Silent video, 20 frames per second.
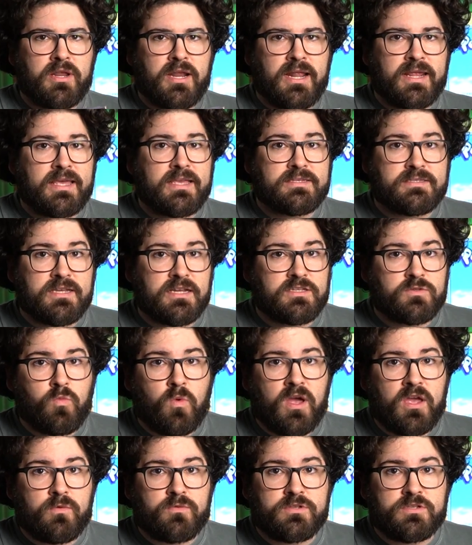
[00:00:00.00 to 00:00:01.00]
and I guess that's
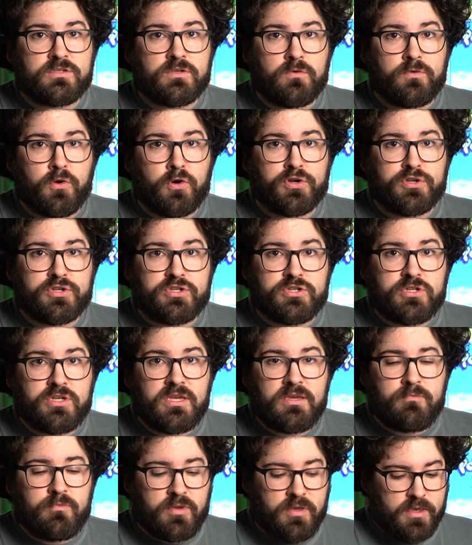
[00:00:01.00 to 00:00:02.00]
why it was so darn
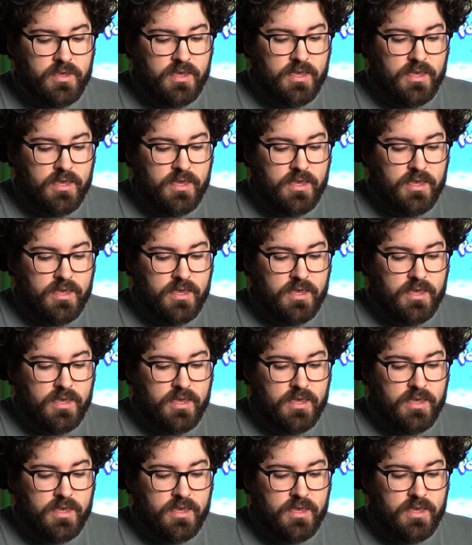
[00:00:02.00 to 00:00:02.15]
cheap.